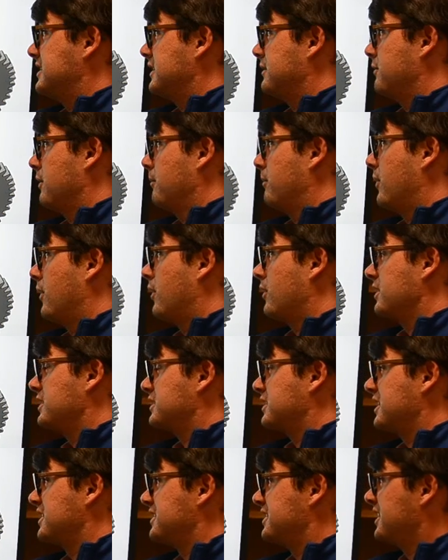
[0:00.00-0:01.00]
different parts,
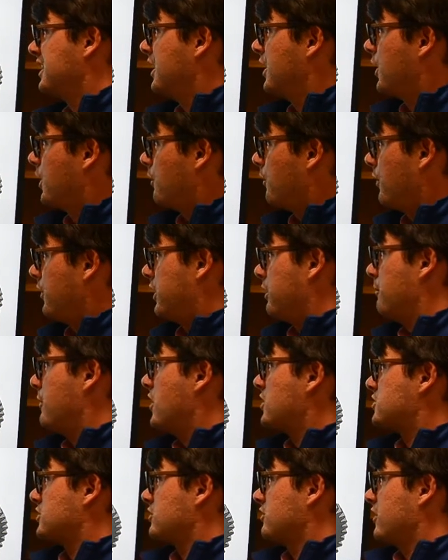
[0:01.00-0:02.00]
because while you can
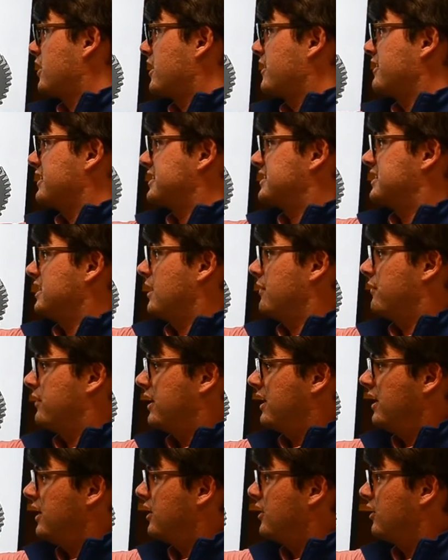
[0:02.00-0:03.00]
measure a lot of this stuff
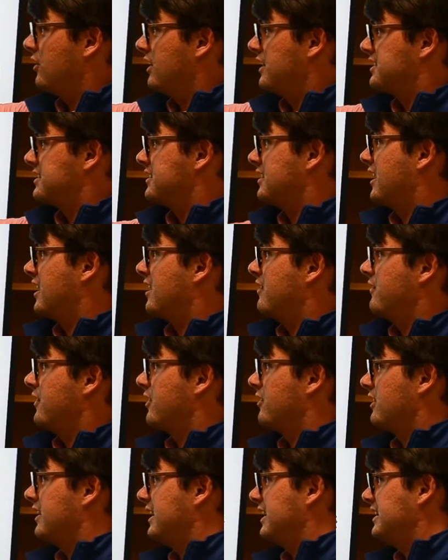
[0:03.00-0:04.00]
in here, it's not
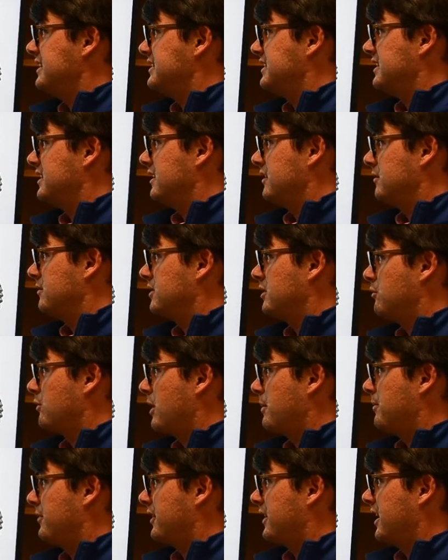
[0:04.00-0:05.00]
very easy to
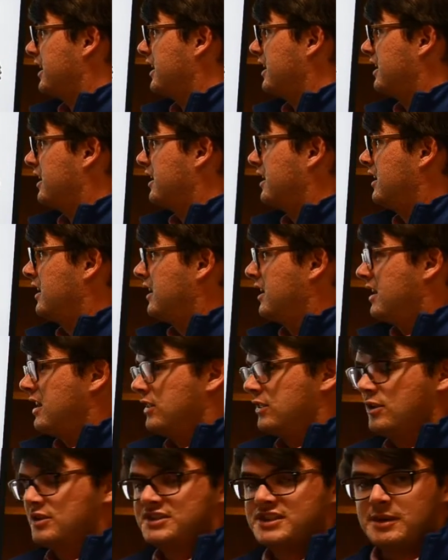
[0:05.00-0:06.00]
replicate
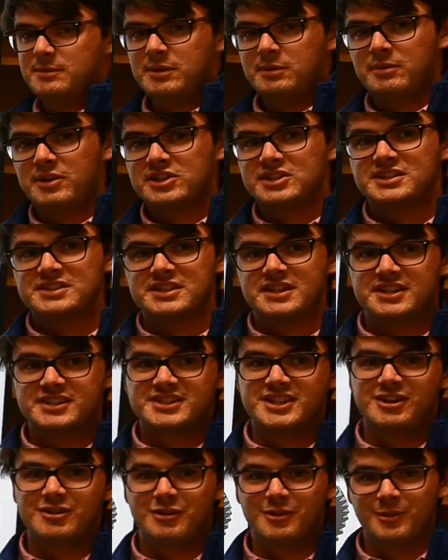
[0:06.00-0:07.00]
the same dimensions into
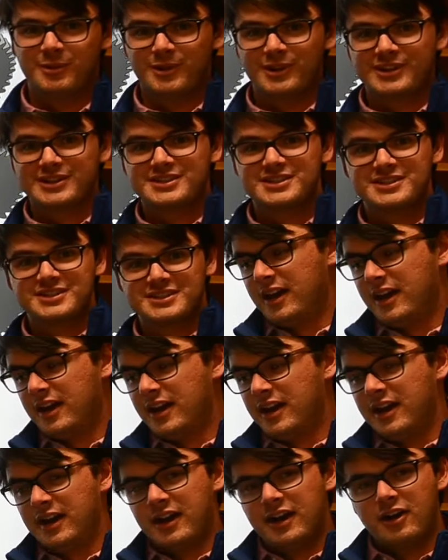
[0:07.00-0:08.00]
SolidWorks.
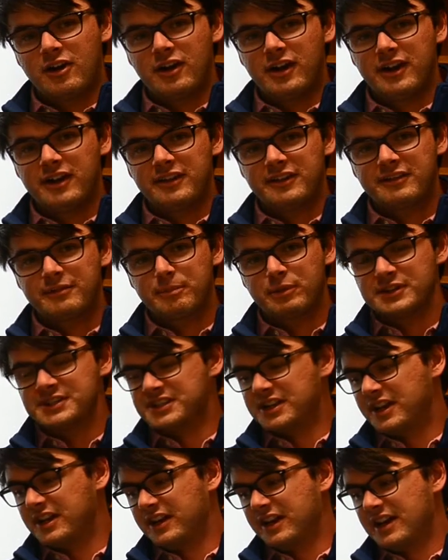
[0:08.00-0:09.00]
All right, and
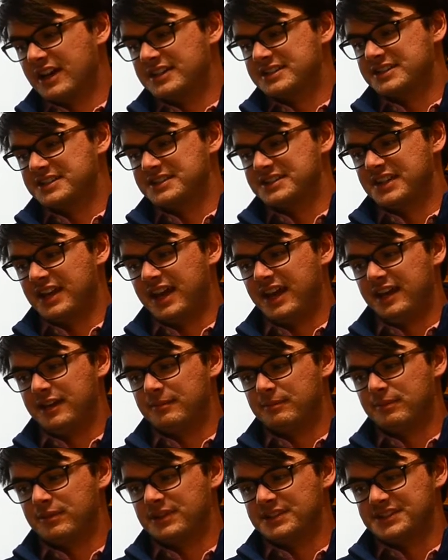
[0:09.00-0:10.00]
presenting next is
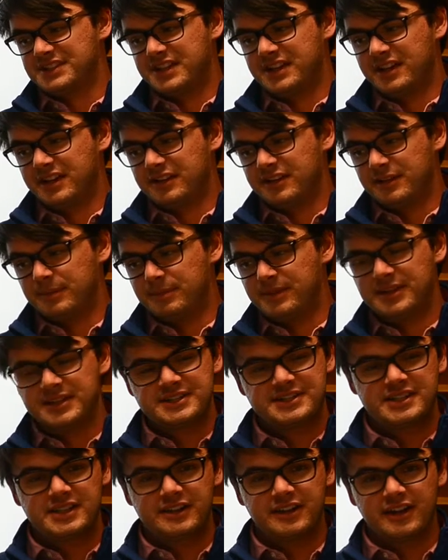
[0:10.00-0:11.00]
Hayden presenting the
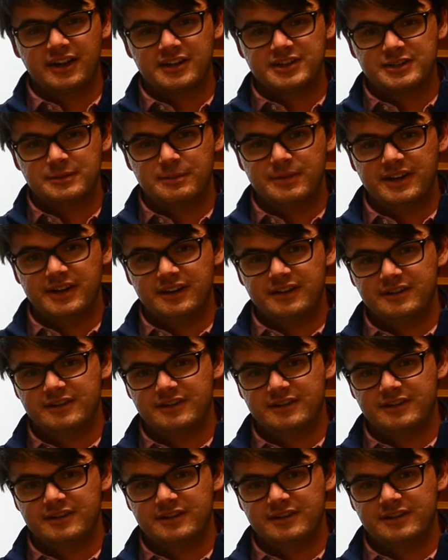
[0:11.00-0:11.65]
piston and the gudgeon pin.